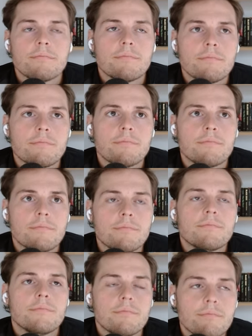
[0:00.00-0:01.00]

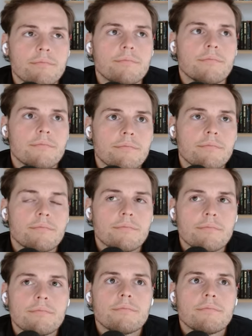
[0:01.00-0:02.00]

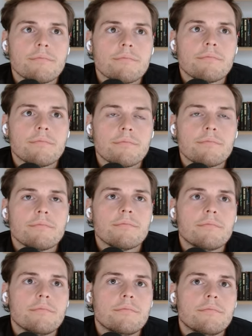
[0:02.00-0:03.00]

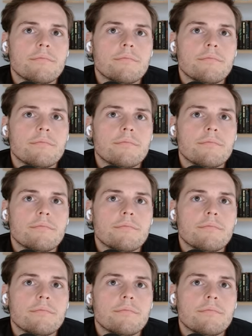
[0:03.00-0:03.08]
(not speaking)